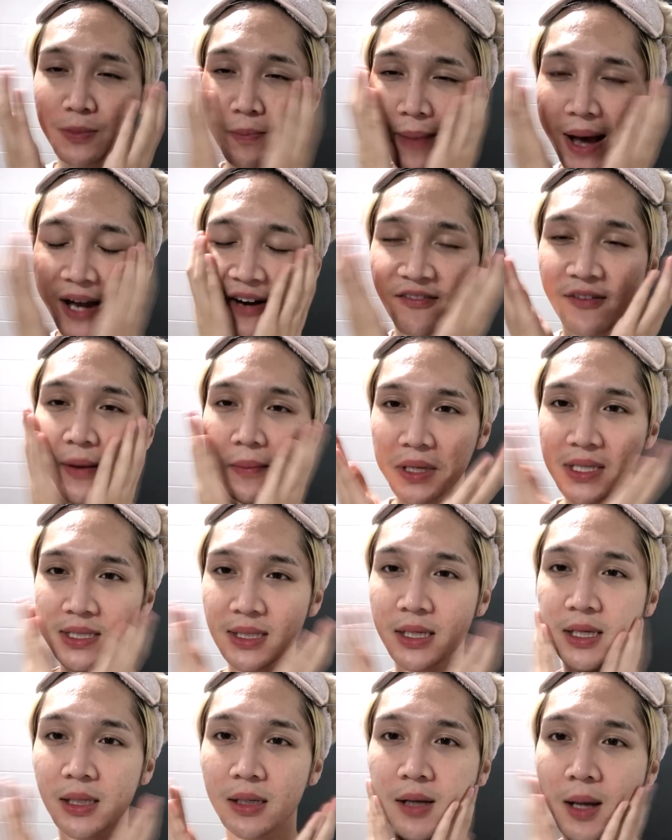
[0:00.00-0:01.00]
that would mattify my
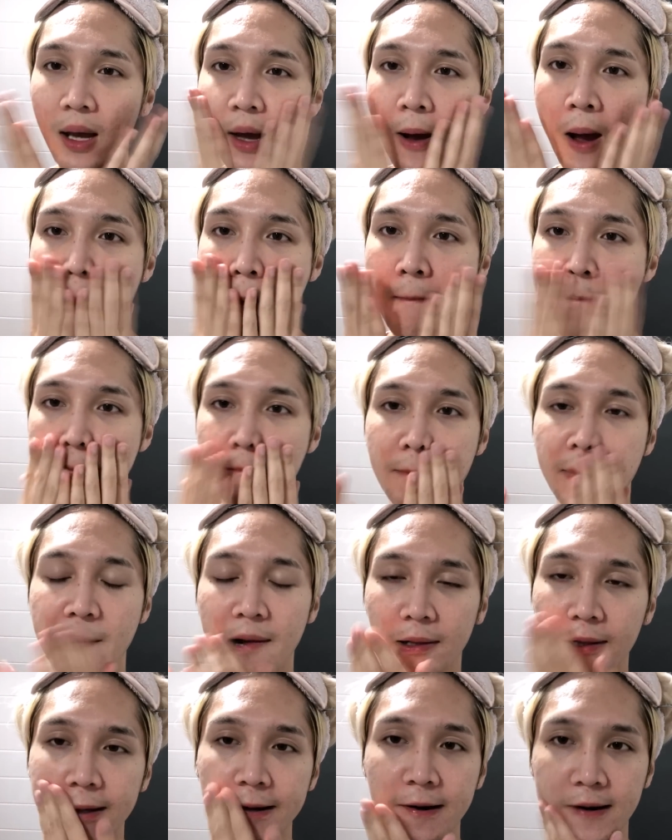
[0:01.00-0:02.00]
skin.
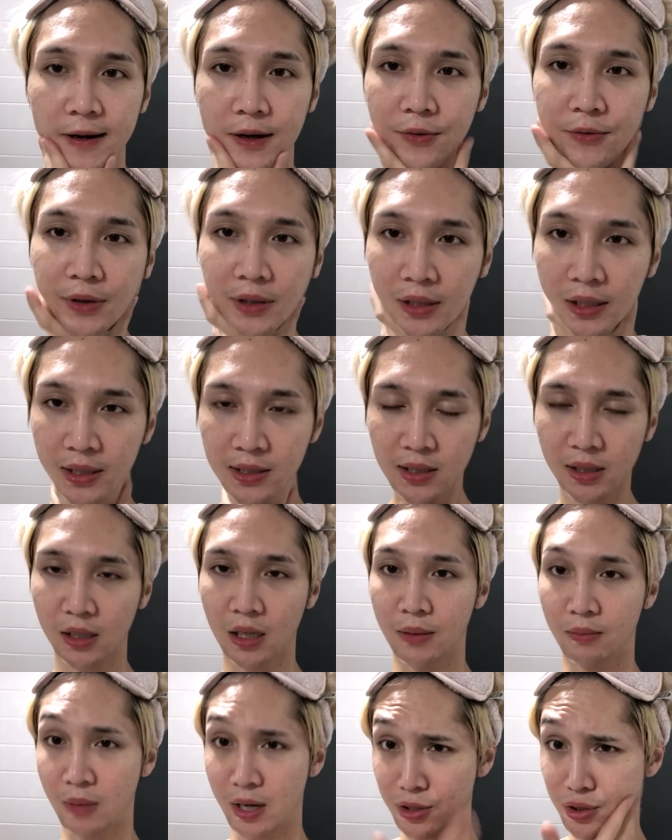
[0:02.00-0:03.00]
But later on, I realized
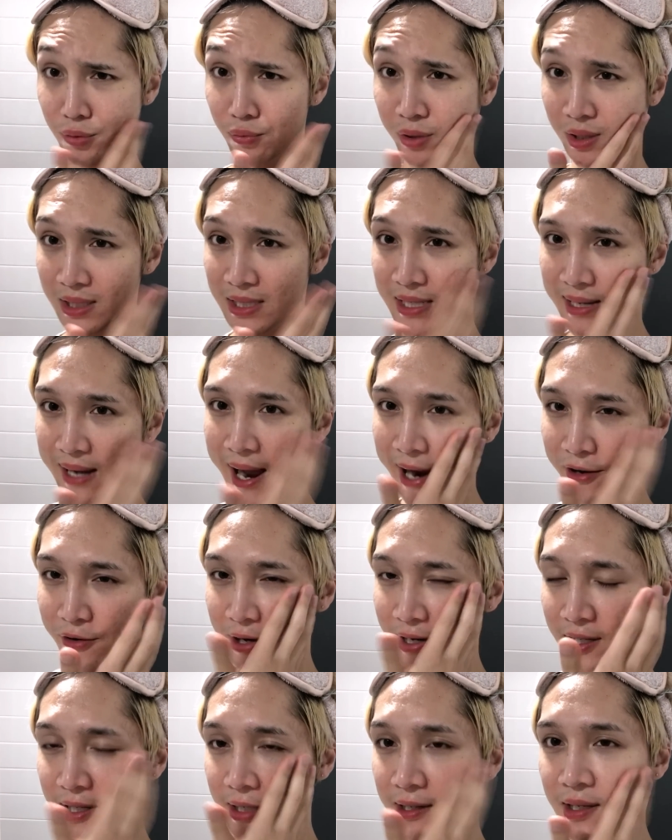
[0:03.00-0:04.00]
that I'm actually really
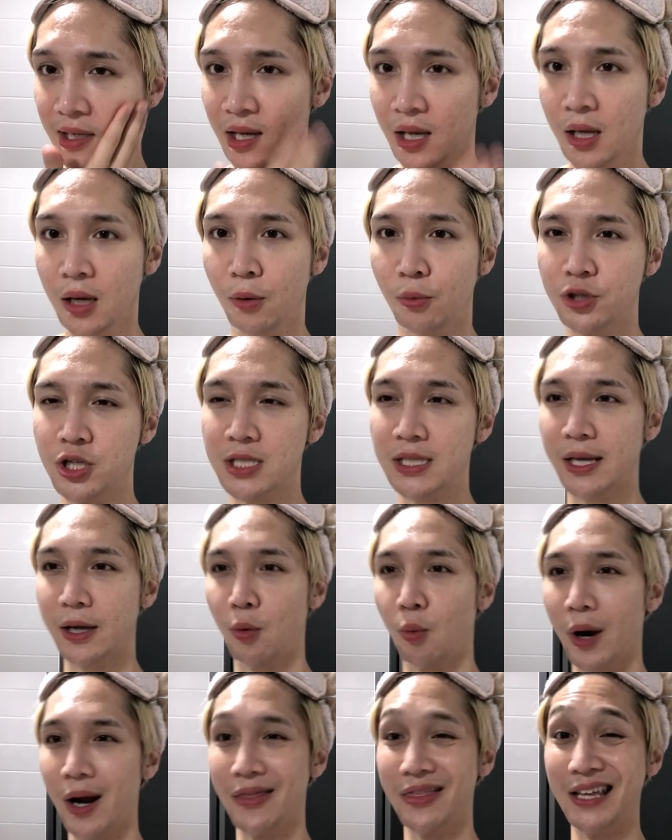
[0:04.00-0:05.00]
dehydrated which is
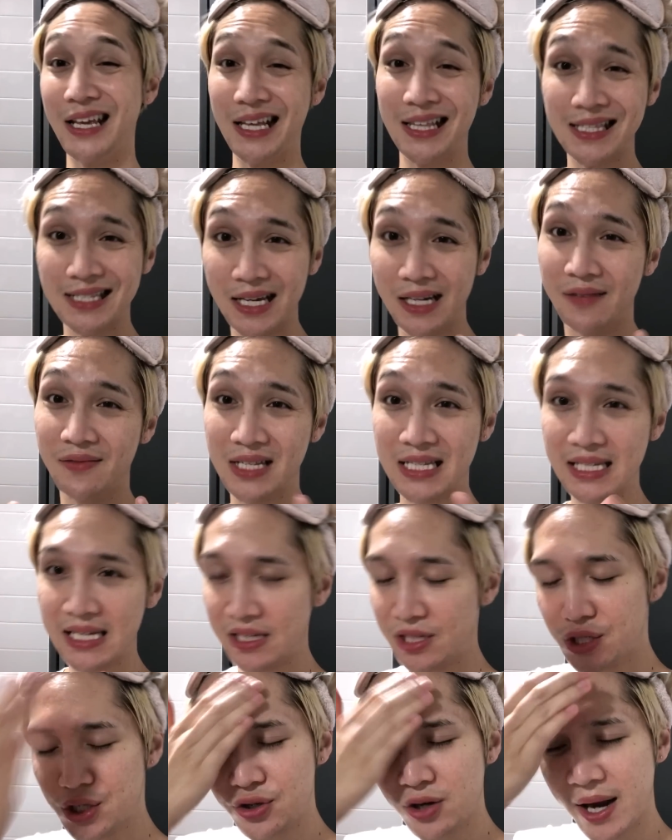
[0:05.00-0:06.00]
like where the inside of the
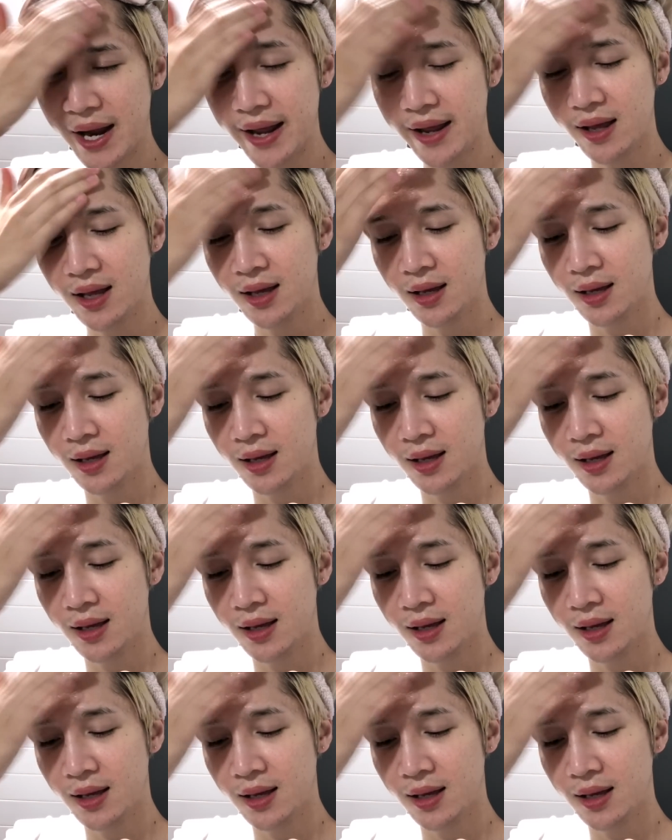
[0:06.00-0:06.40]
skin is dry.